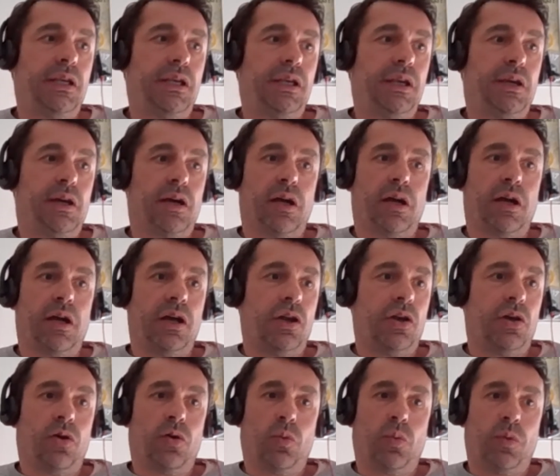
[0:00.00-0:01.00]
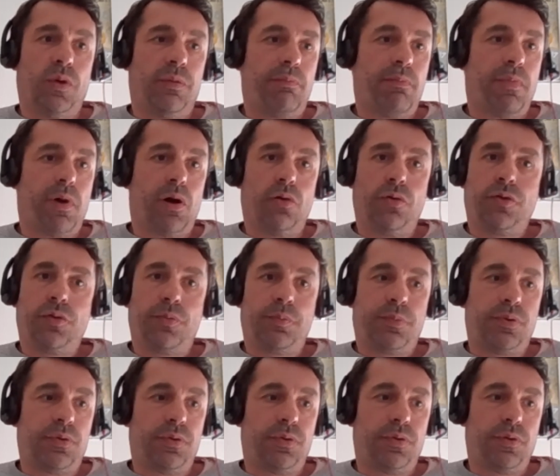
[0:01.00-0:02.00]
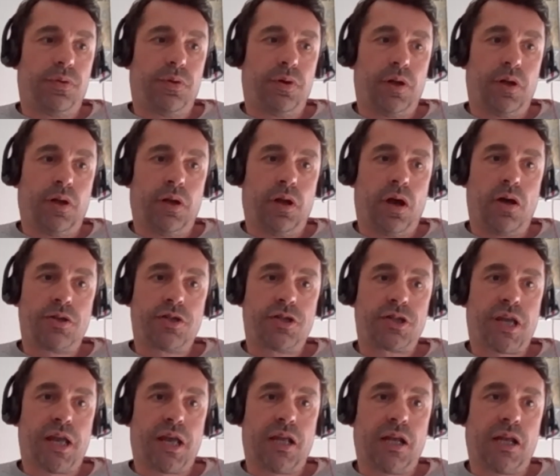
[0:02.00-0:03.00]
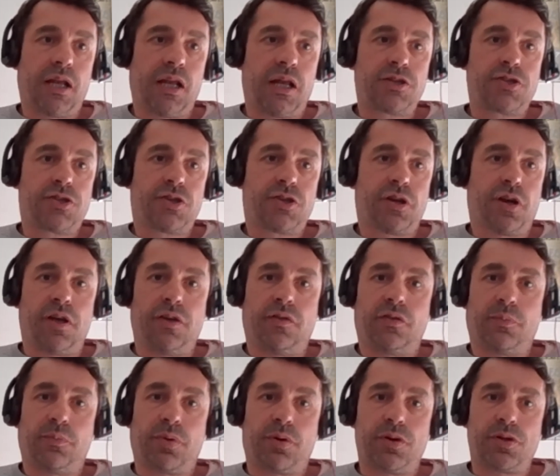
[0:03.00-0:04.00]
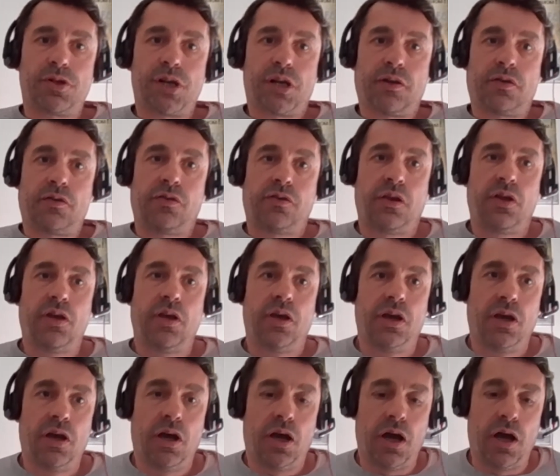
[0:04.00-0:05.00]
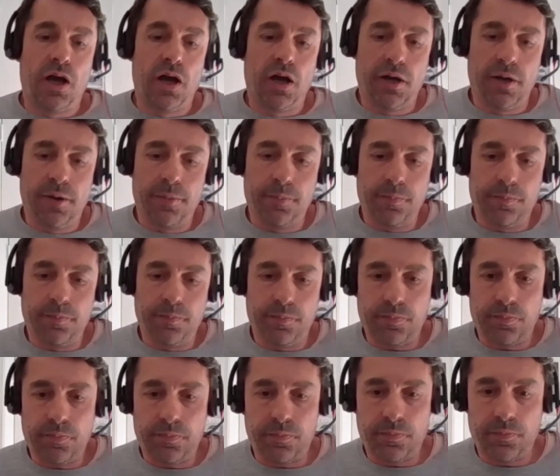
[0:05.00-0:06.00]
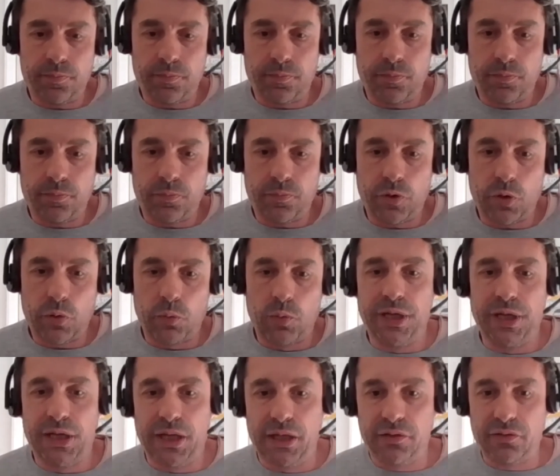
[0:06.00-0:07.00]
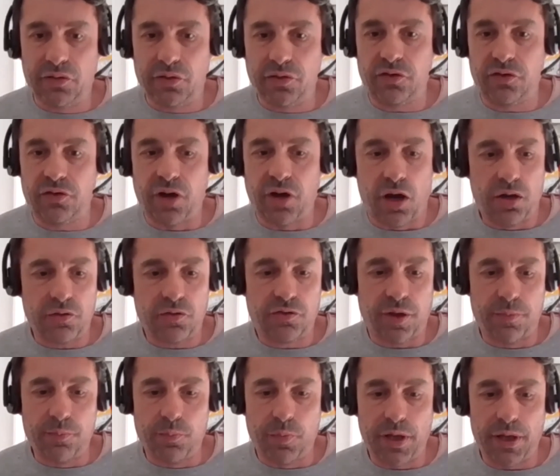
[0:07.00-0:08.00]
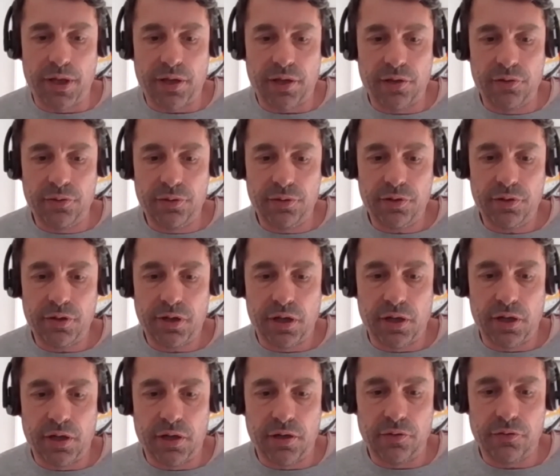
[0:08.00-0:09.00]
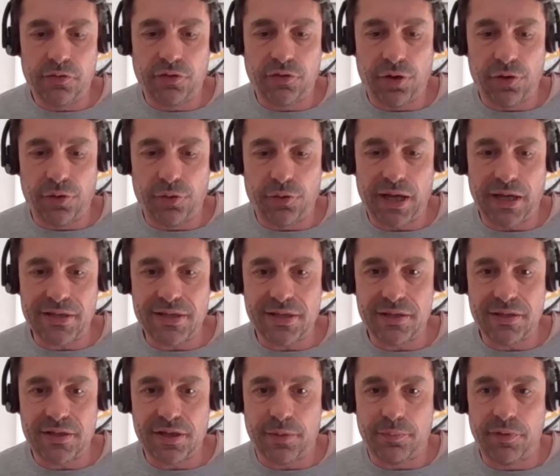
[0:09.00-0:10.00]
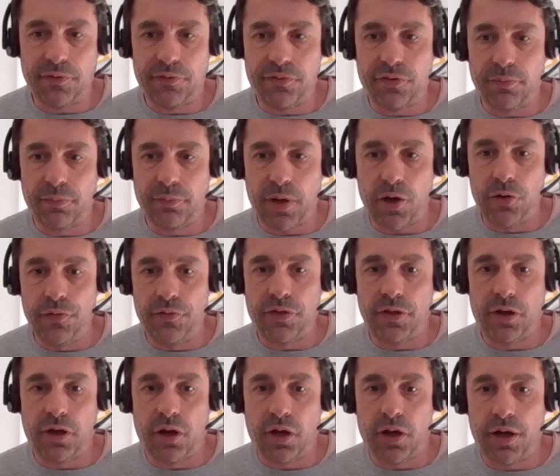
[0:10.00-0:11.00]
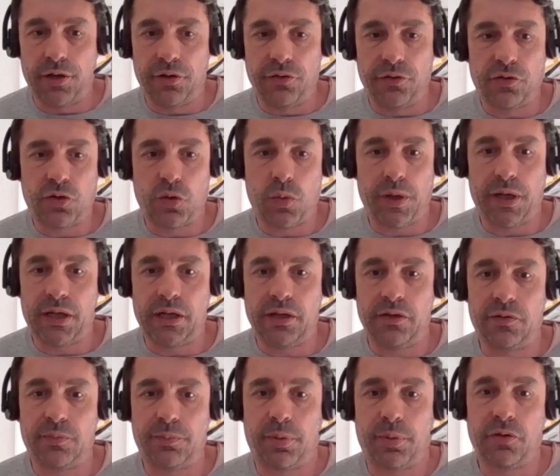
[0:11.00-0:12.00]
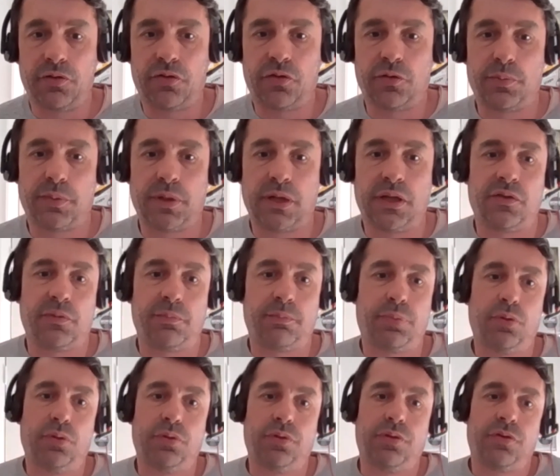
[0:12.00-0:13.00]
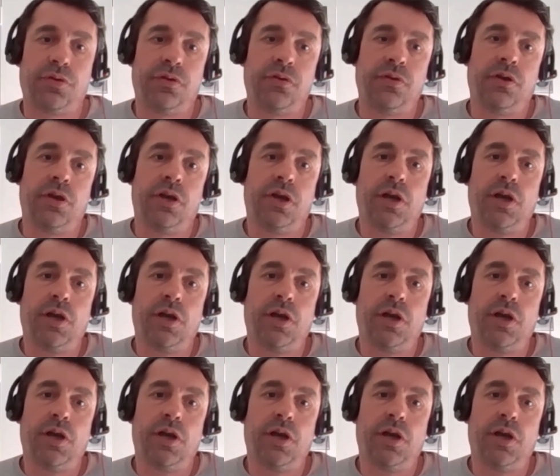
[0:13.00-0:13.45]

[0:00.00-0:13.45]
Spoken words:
Along with multiple large-scale electrolyzer projects. We need to start somewhere though. So getting some of them over the line as quickly as possible is important,